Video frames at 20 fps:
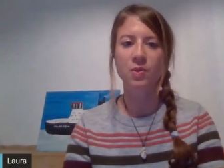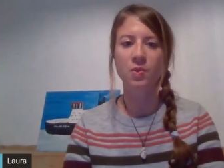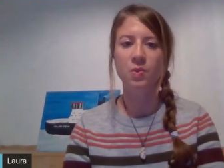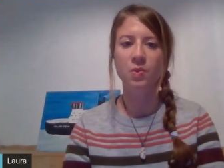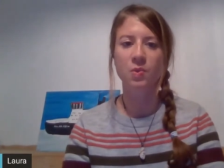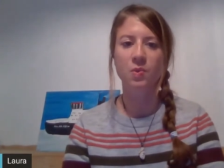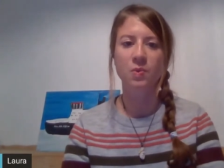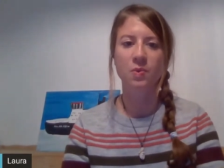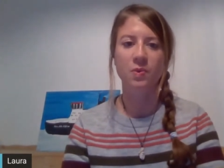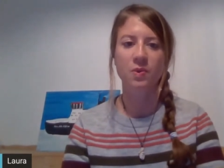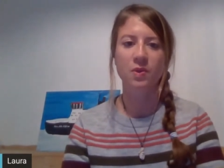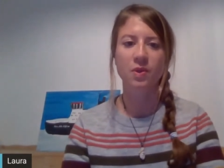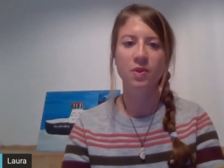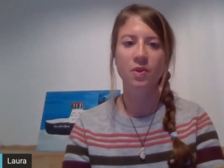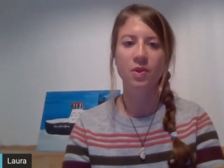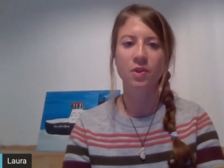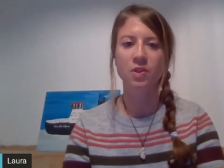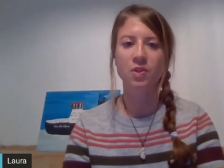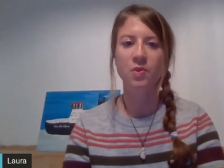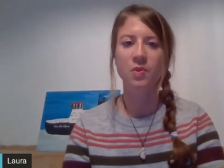to
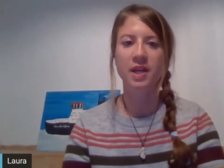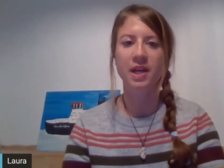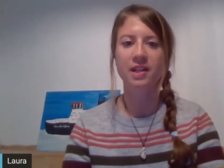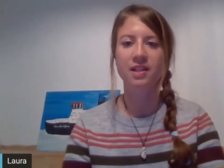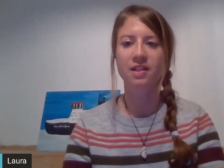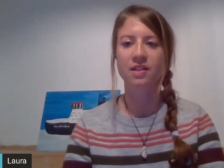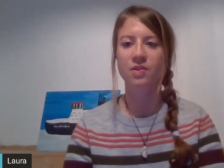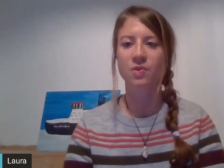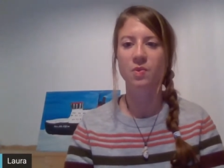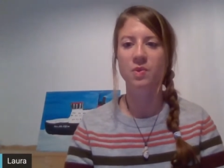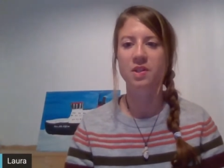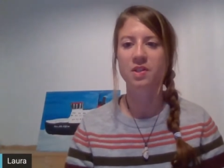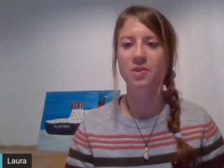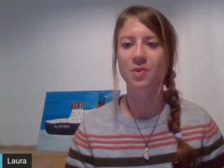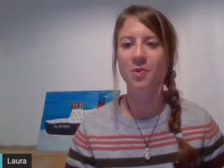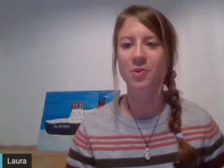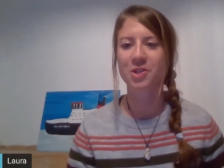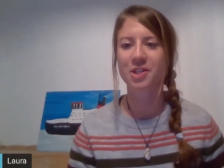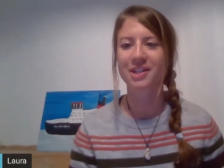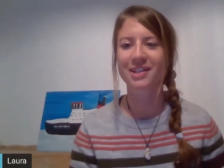not to get into this
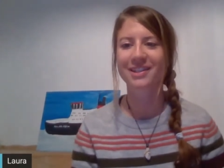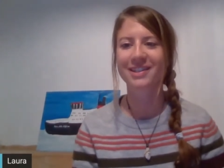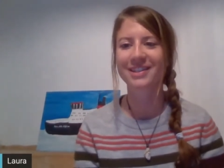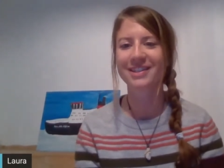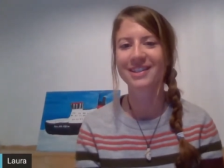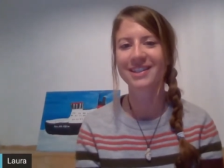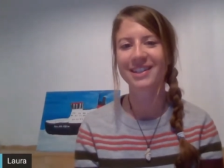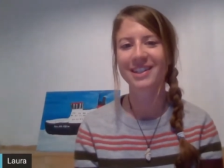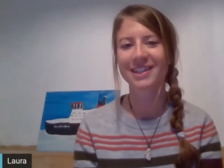ocean.